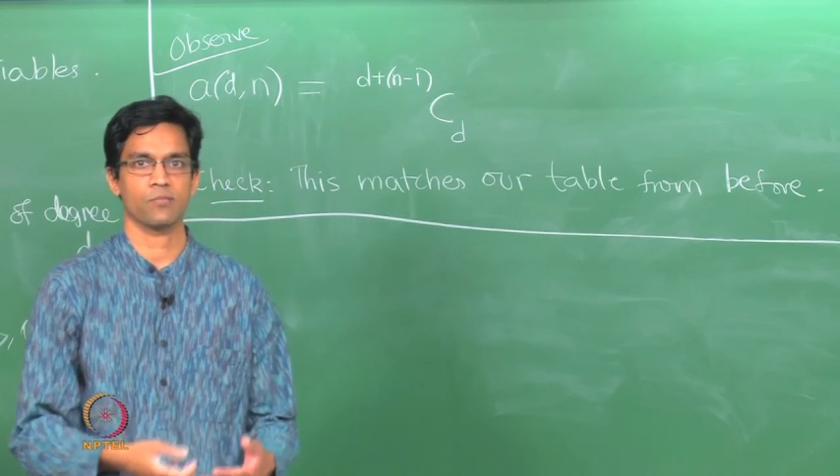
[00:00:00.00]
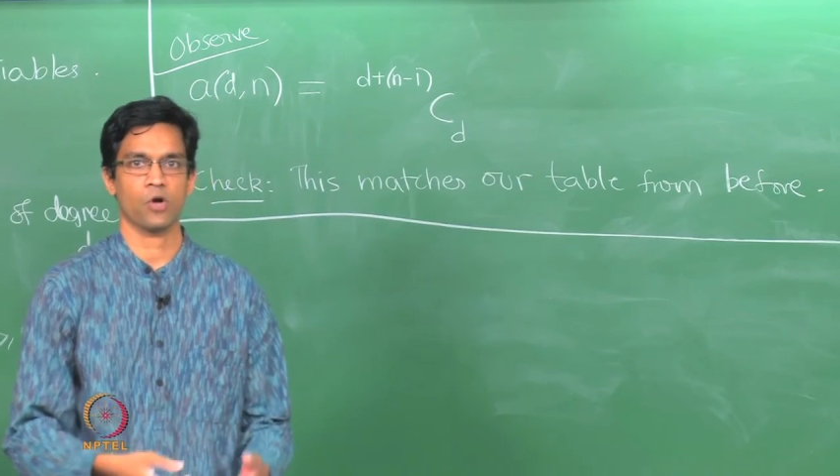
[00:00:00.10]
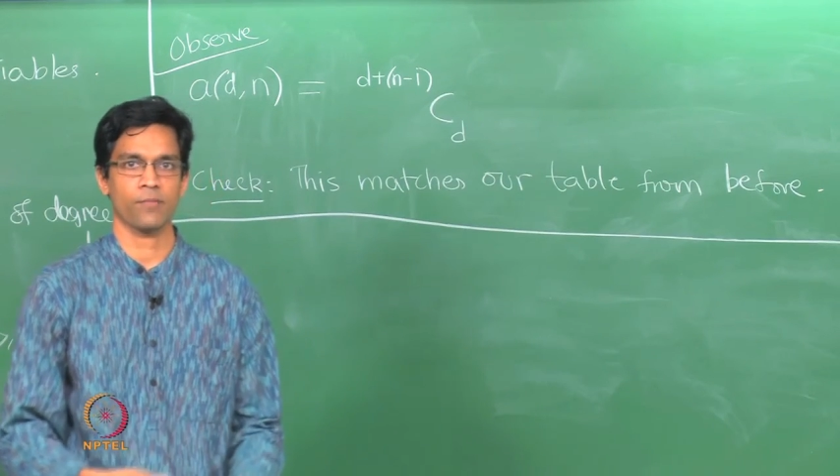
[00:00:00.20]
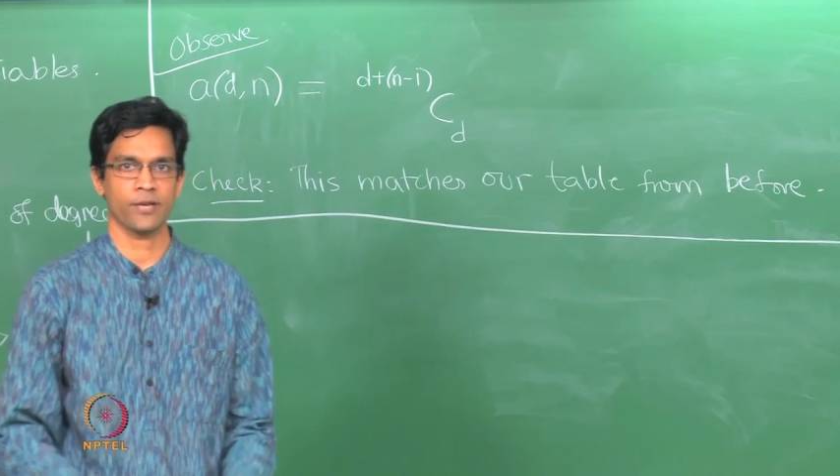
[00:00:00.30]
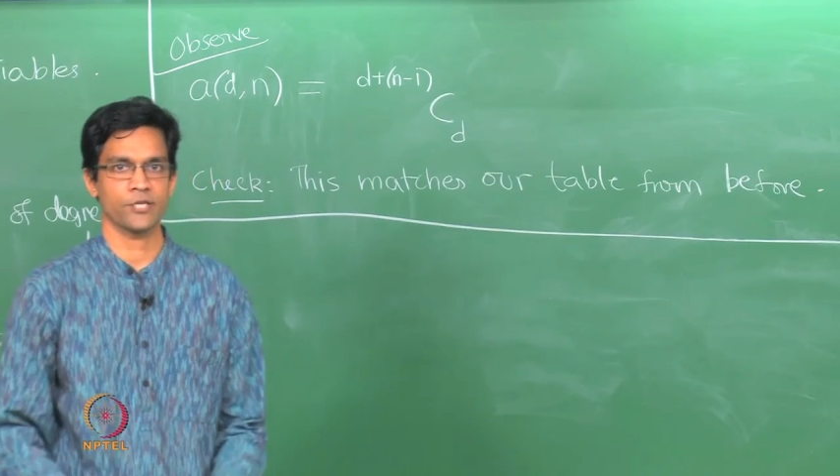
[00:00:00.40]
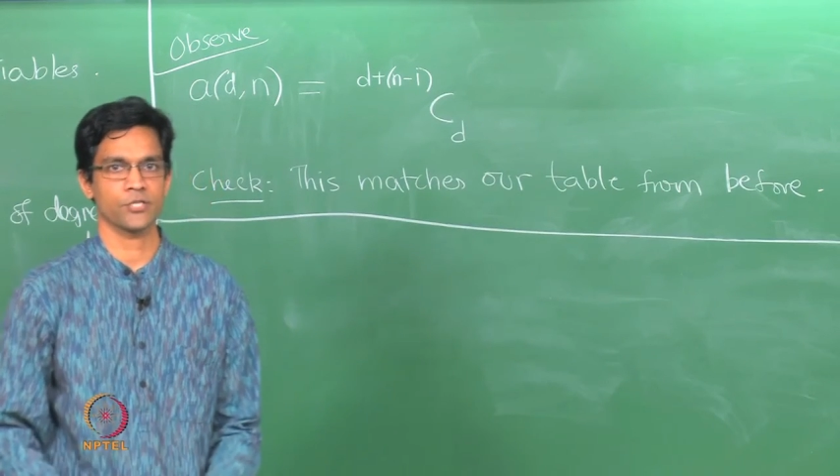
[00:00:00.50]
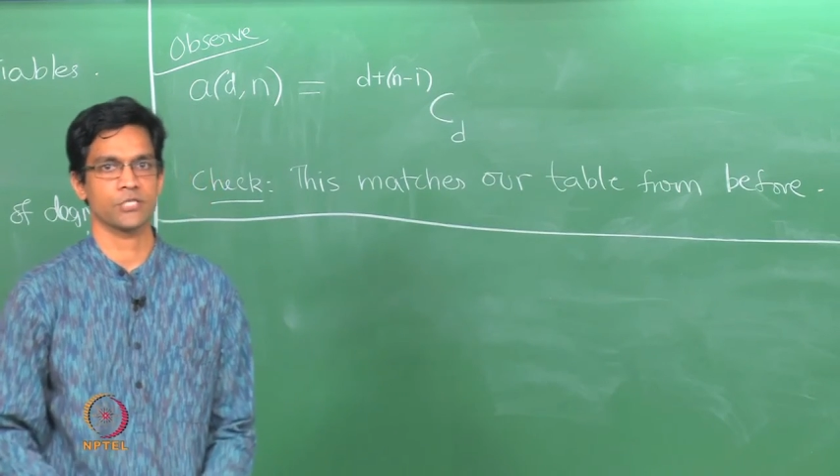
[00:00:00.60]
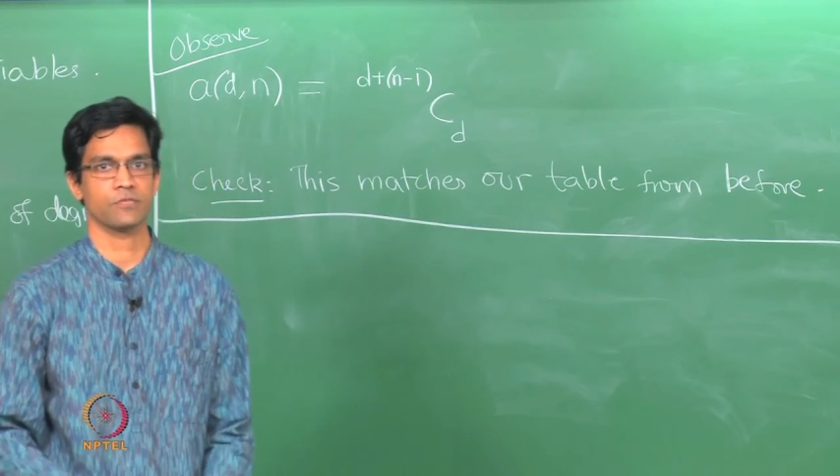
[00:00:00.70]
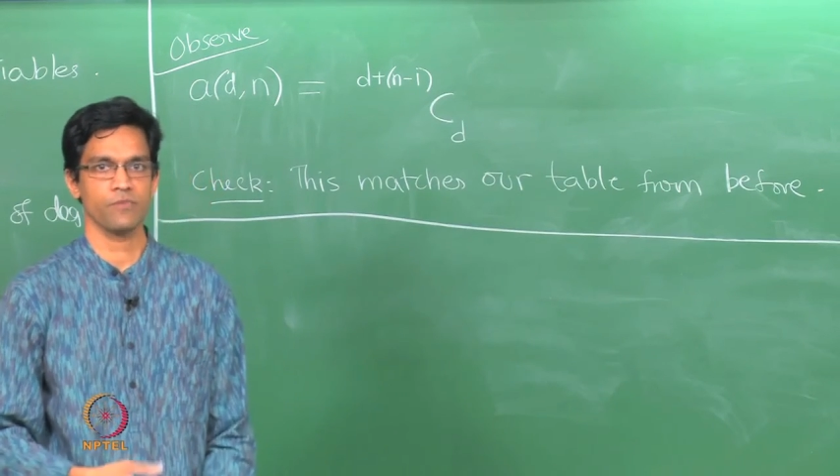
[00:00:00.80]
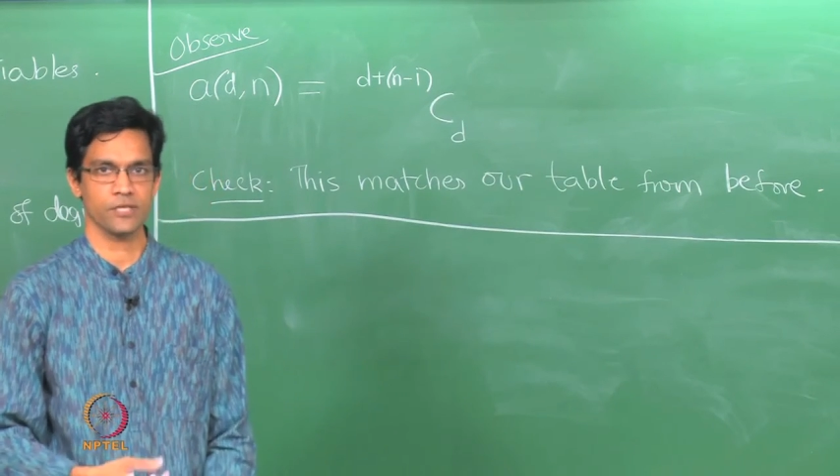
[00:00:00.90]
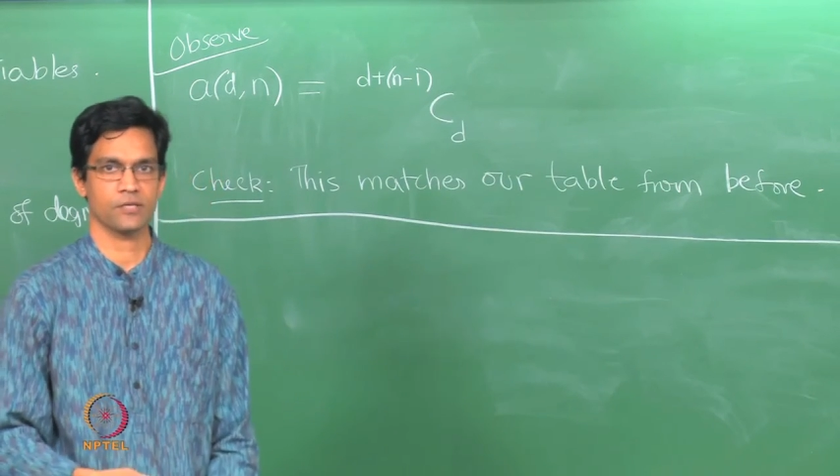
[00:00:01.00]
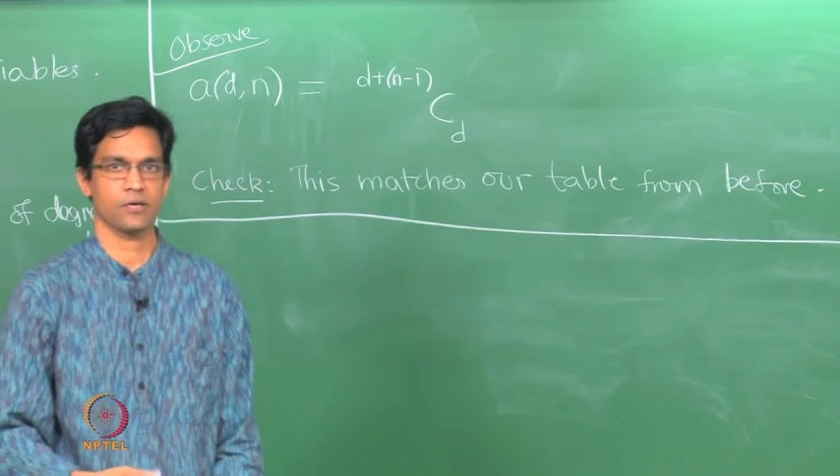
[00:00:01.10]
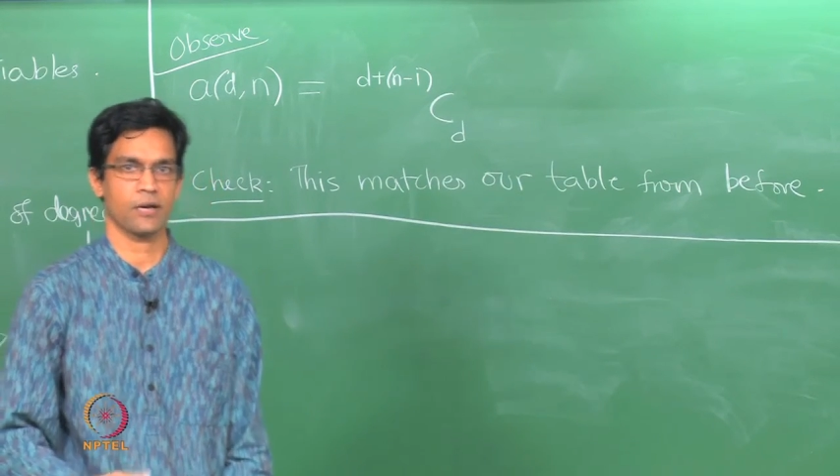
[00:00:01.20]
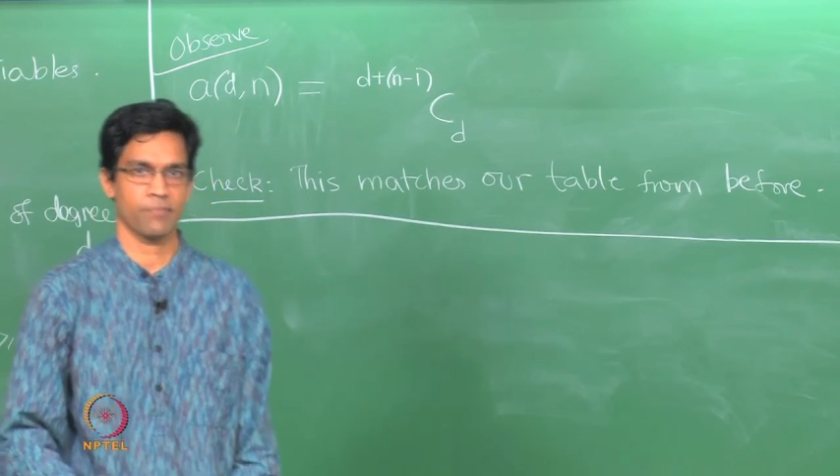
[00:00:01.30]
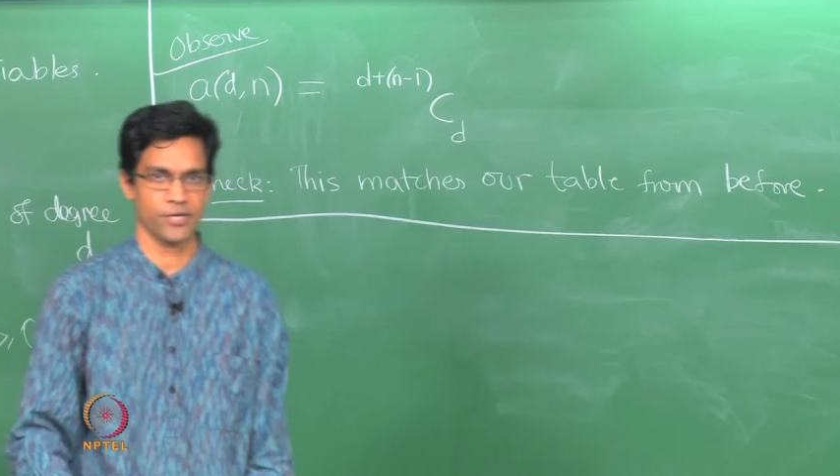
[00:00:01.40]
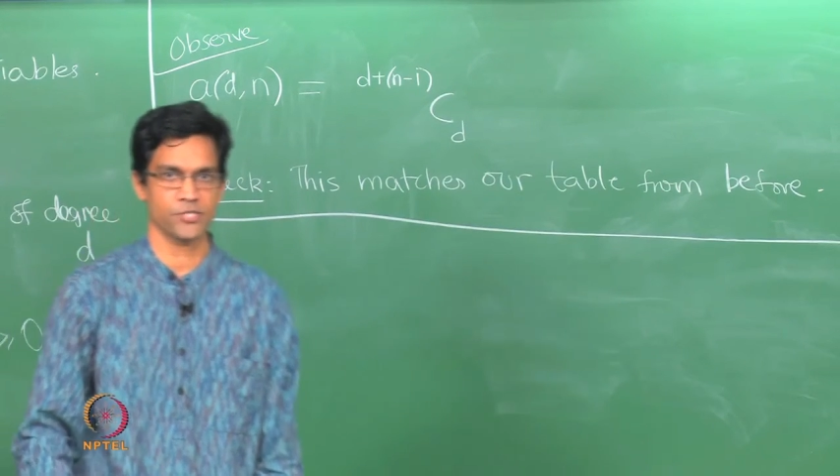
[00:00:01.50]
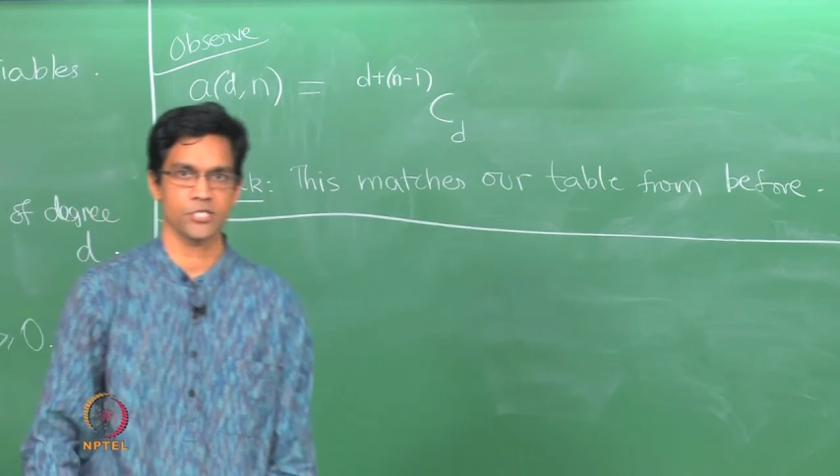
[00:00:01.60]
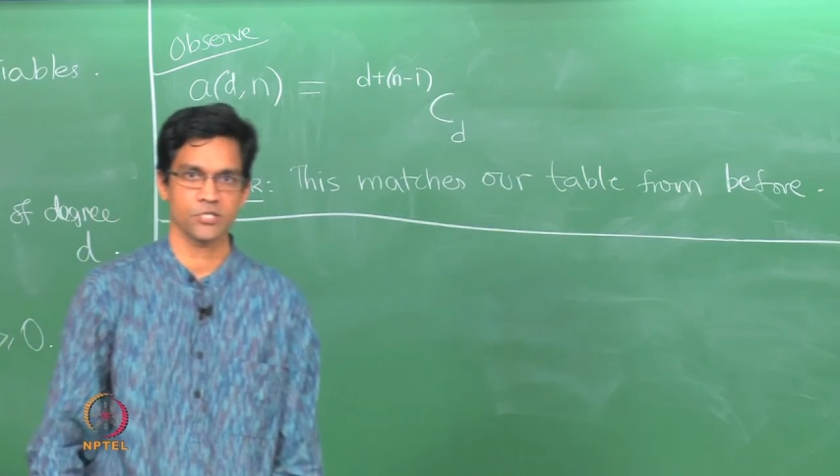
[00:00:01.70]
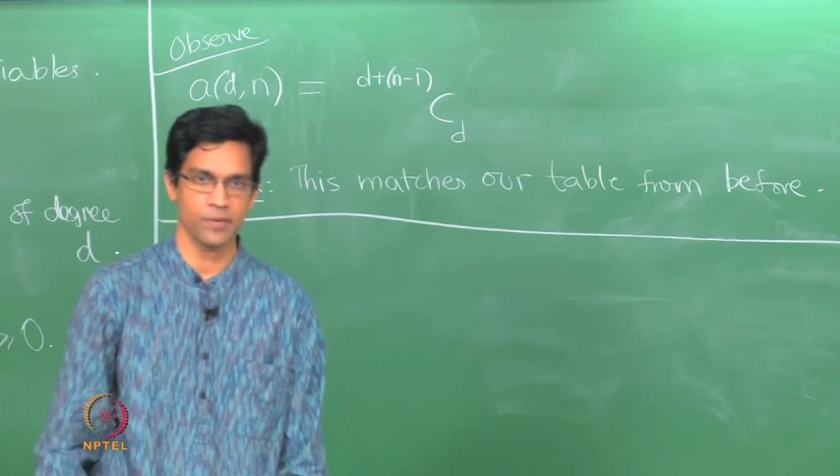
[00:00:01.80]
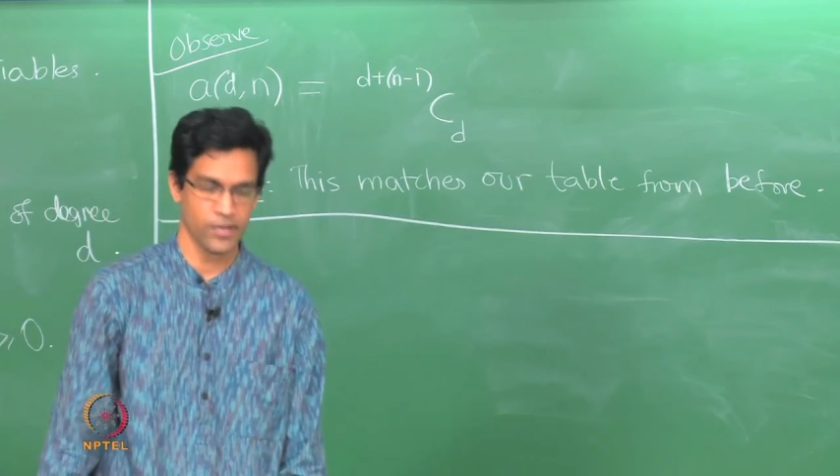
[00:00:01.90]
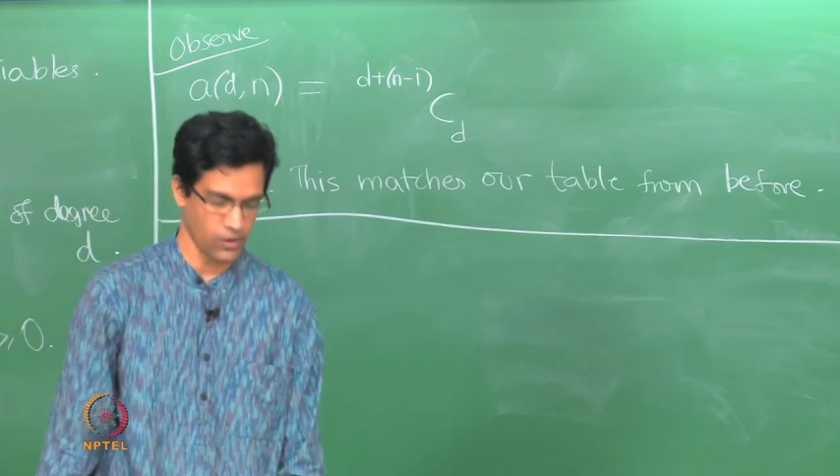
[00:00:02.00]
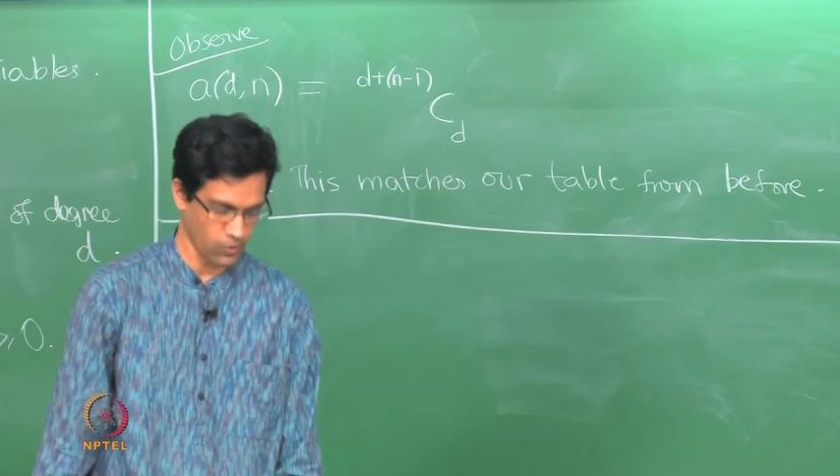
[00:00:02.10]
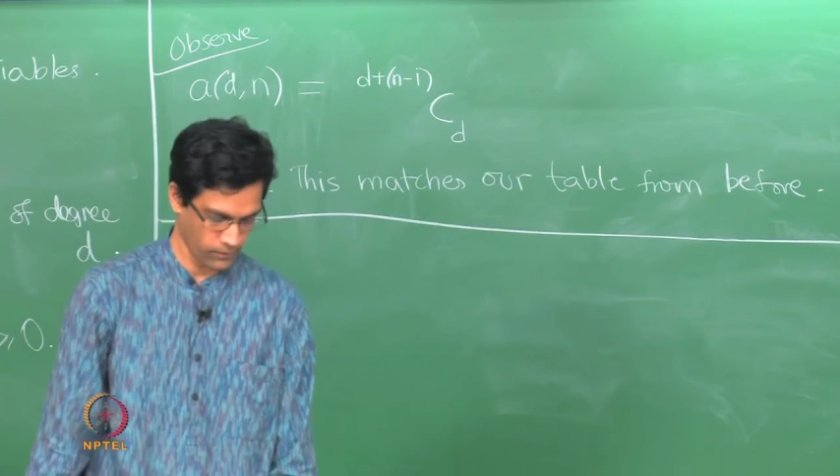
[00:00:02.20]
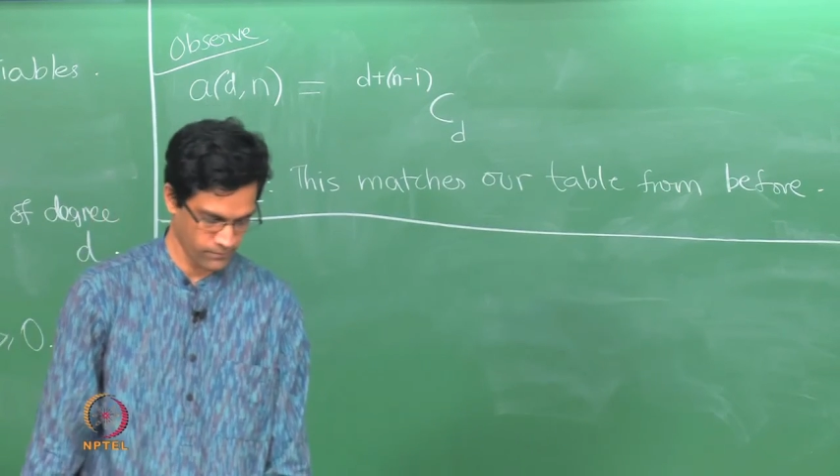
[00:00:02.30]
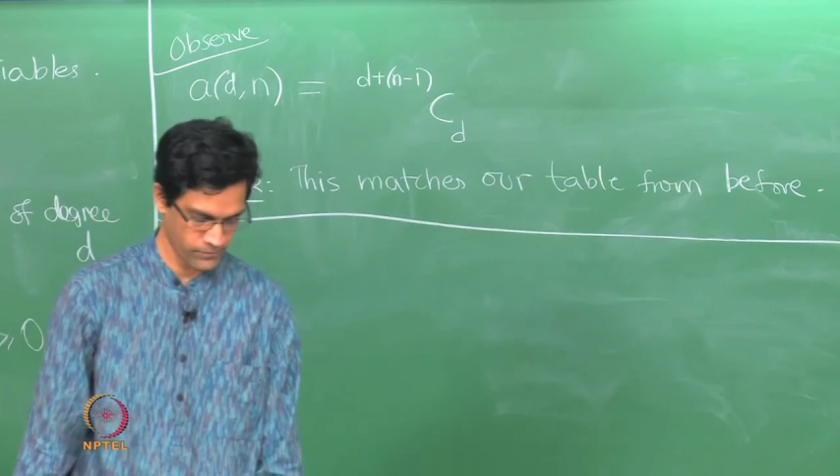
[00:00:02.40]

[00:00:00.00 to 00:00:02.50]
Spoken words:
combinations with repetitions being allowed.